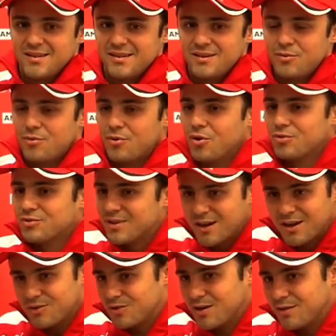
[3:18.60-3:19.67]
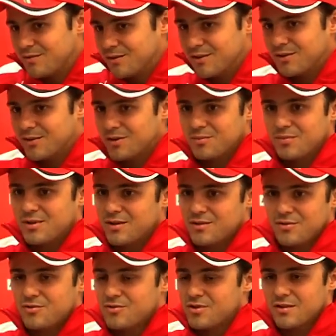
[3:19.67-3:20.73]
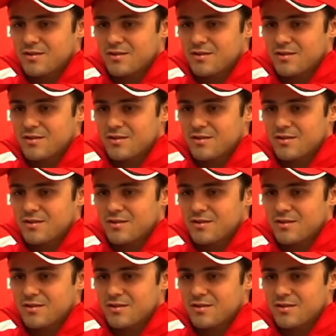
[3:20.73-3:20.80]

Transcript: road car driver, you know, because you